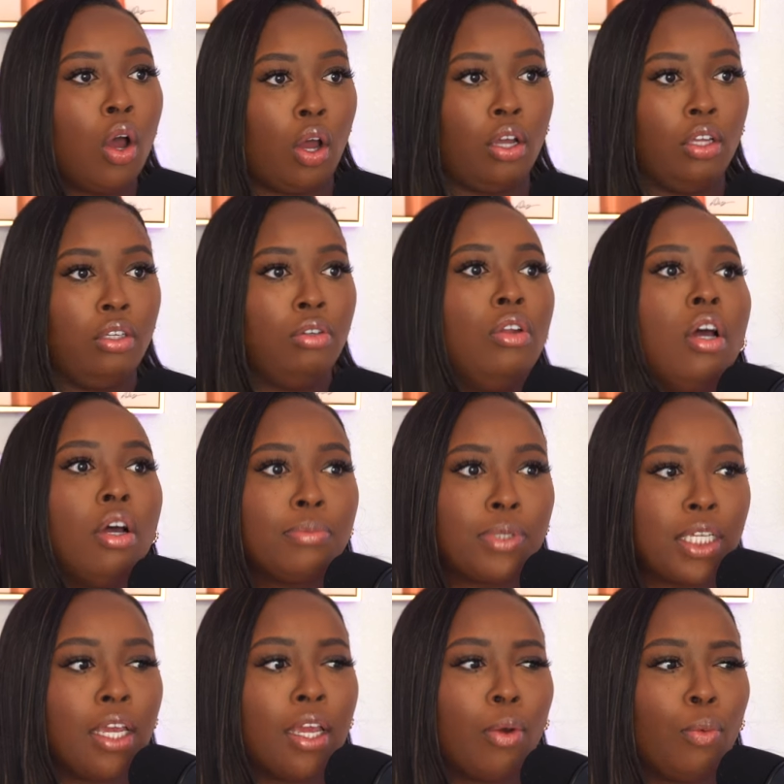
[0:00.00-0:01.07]
you know what I'm
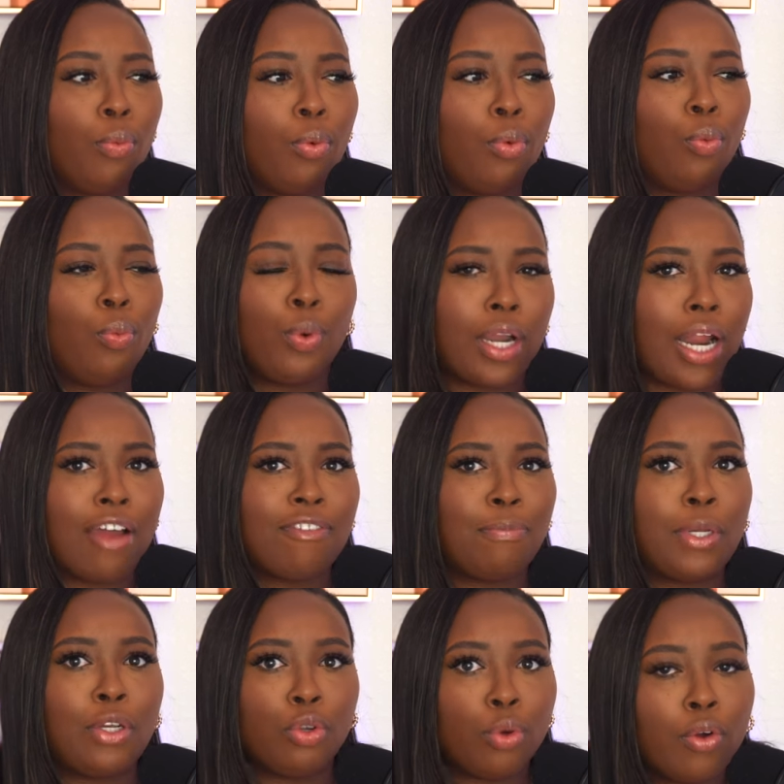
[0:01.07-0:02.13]
saying, what I've
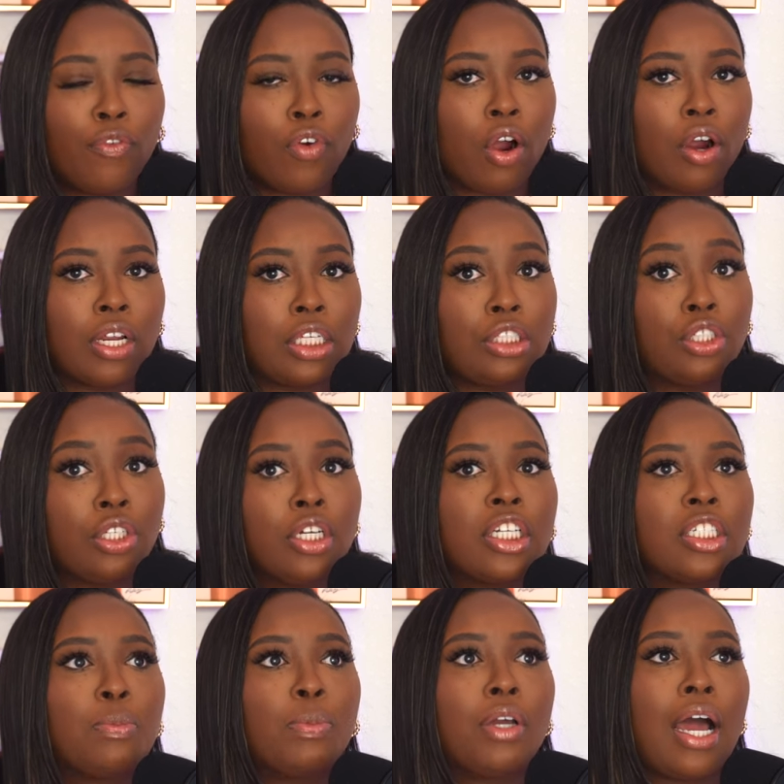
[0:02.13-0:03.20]
been doing for all these
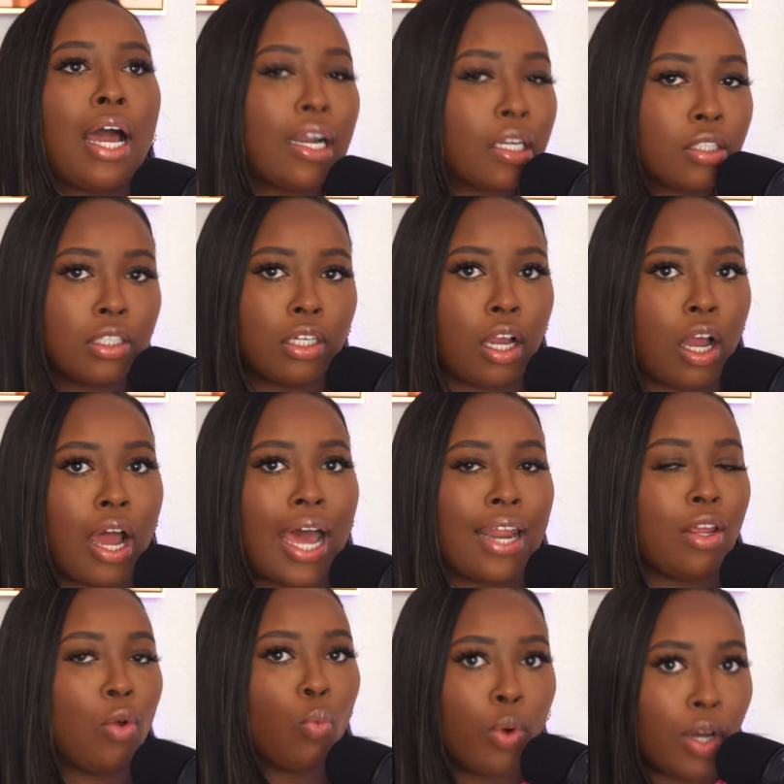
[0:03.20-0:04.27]
years. But honestly, y'all, I
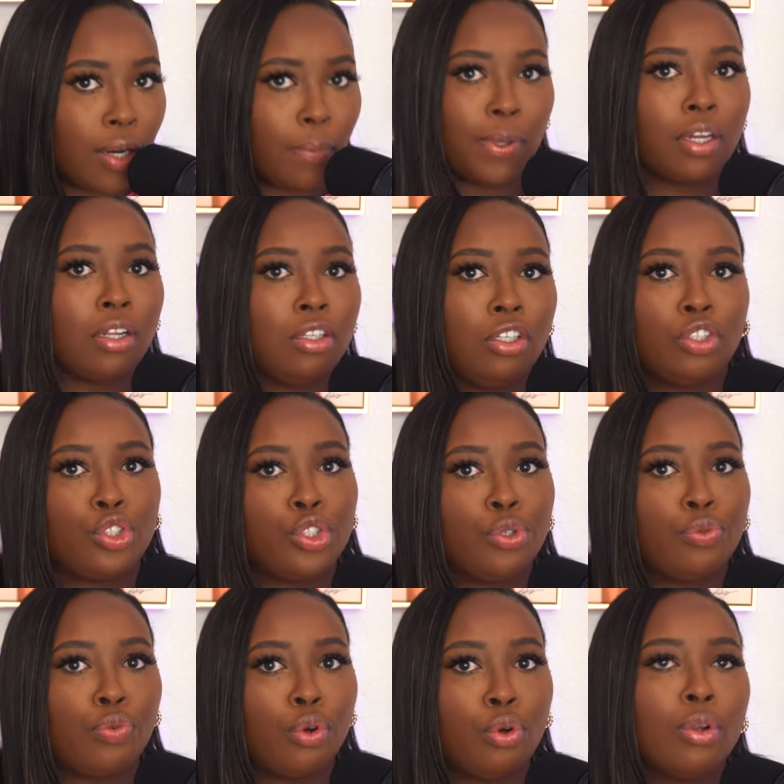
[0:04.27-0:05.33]
didn't want to be in a leadership
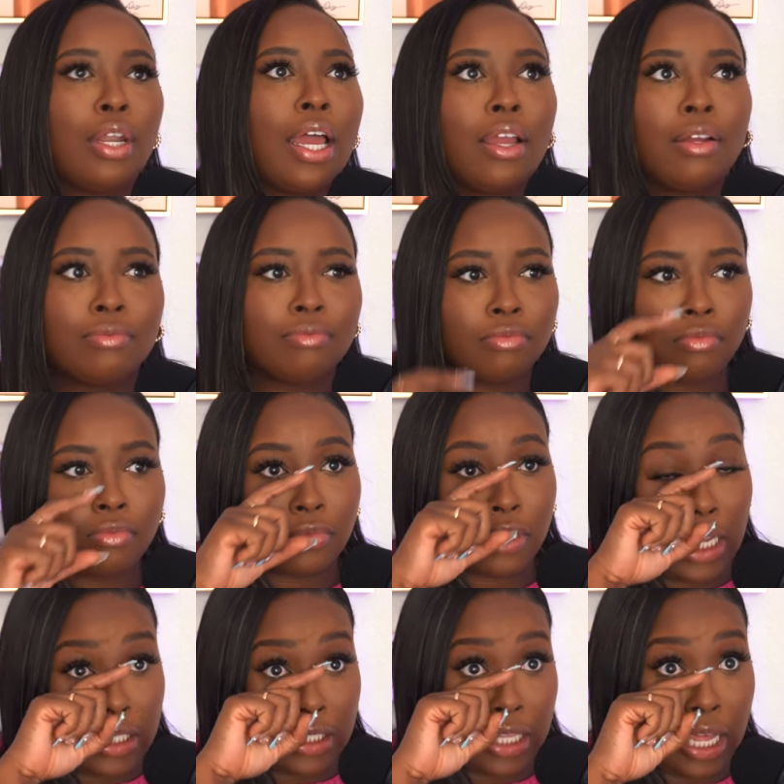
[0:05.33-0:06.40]
role. Like,
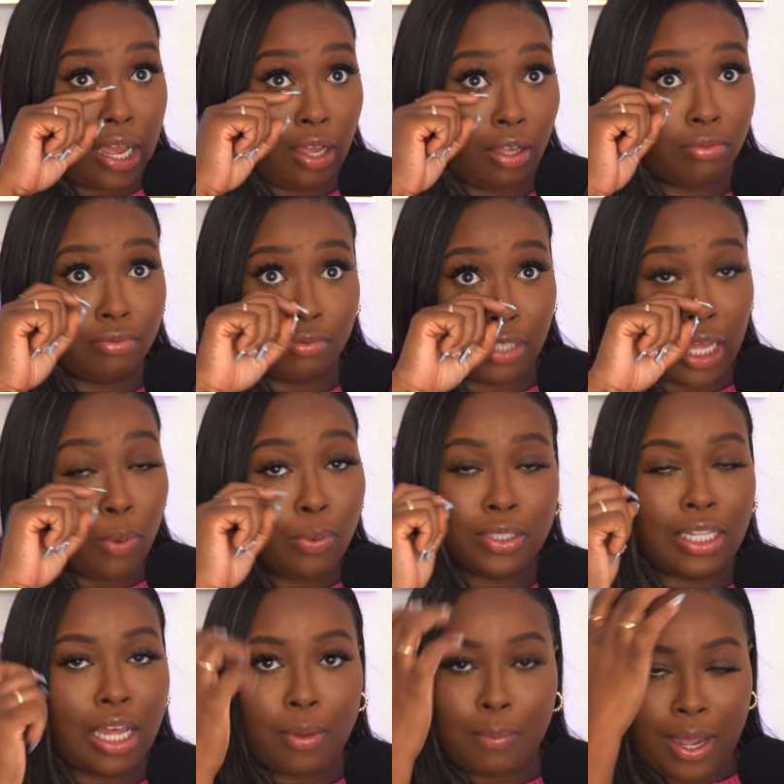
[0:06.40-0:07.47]
that was
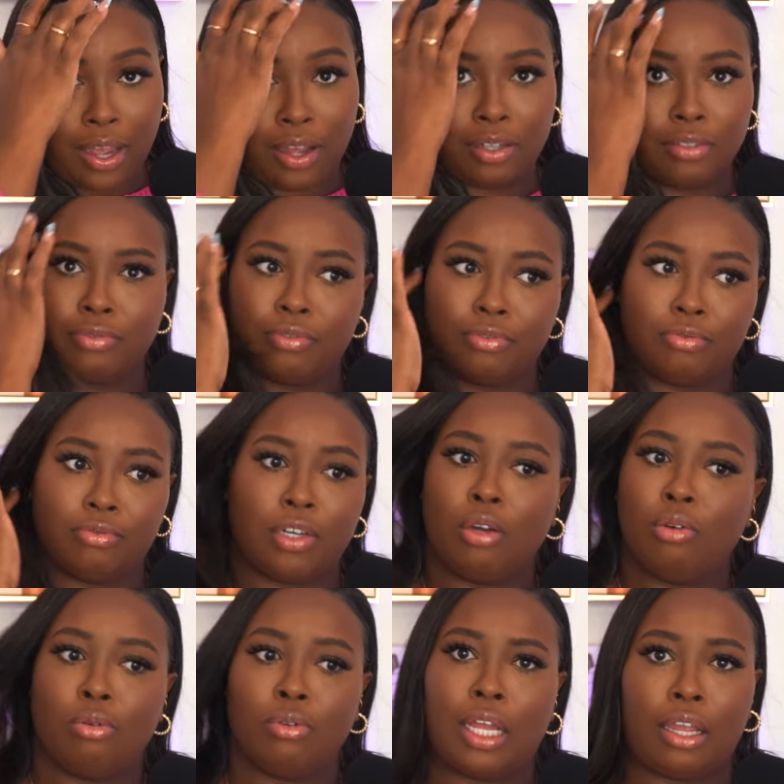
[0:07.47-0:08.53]
not my
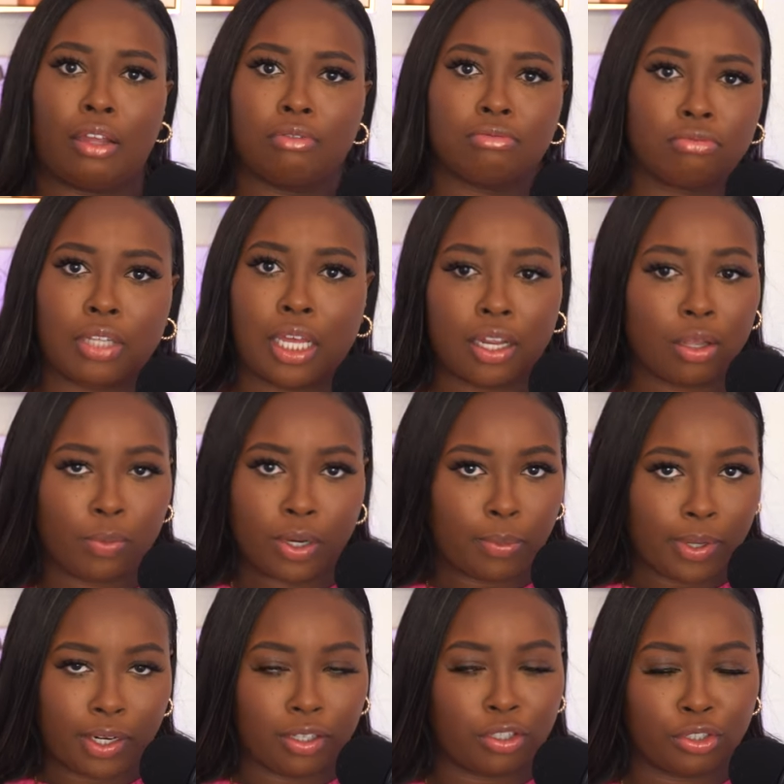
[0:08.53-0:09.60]
goal. Like, I didn't want to be
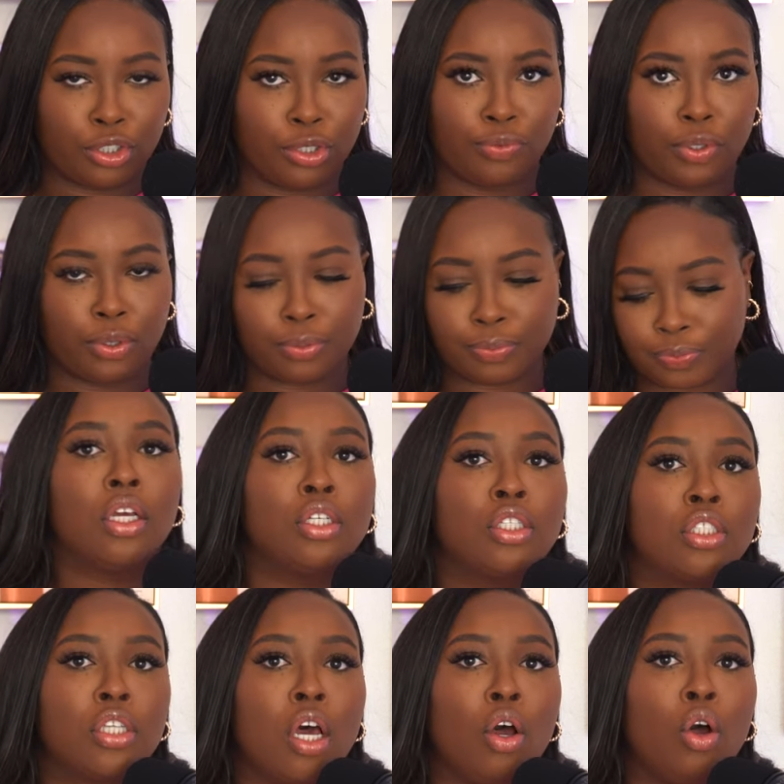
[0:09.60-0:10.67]
in a leadership role.
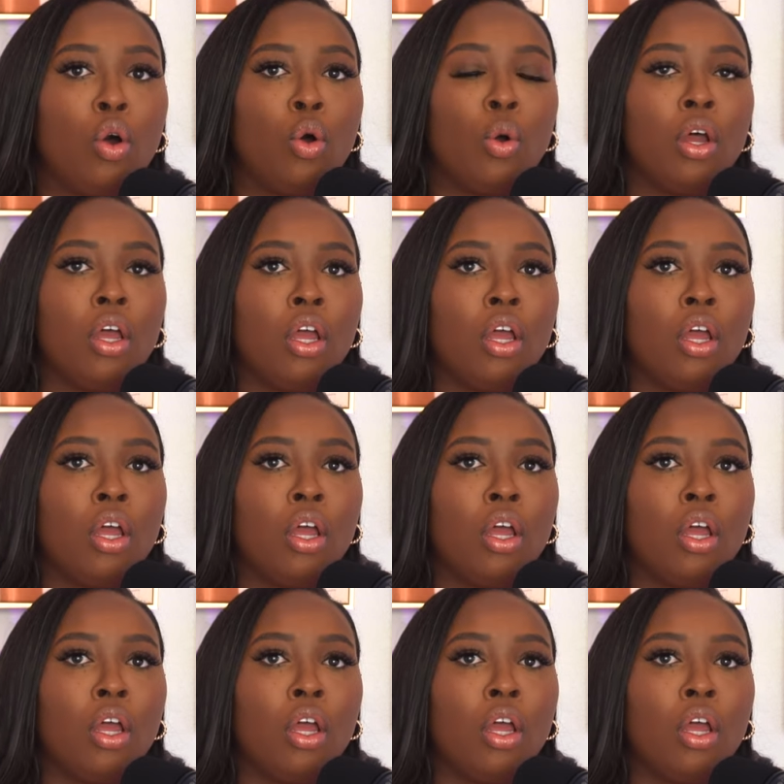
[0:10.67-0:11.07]
So